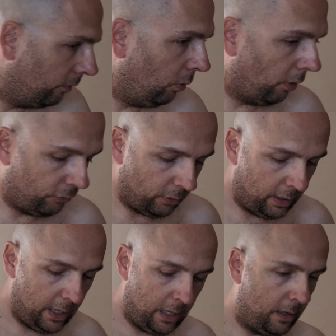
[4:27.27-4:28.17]
of course
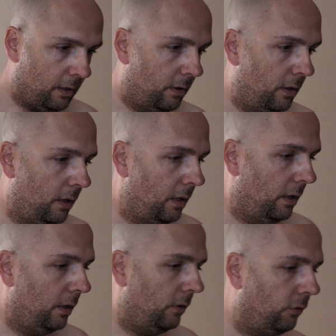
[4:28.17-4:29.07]
again
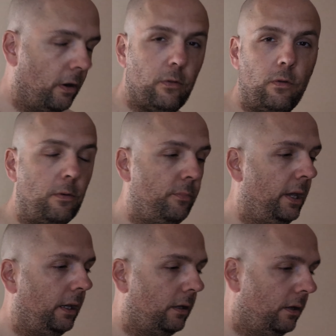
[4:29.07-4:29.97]
is either the
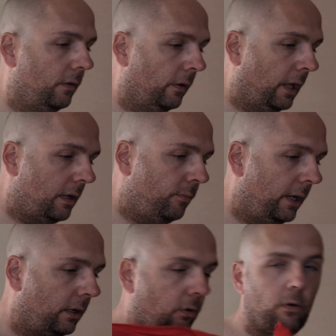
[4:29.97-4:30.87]
pink, the light
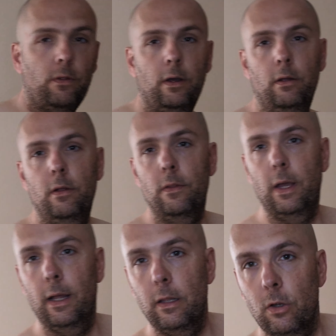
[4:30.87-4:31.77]
pink, or the
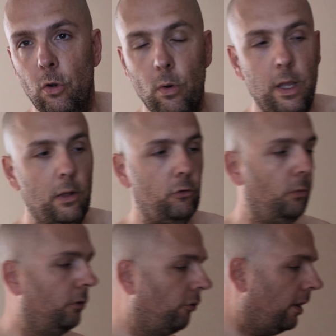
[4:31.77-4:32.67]
Heliconia. So
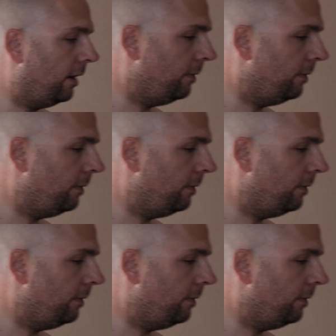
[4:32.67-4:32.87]
we'll try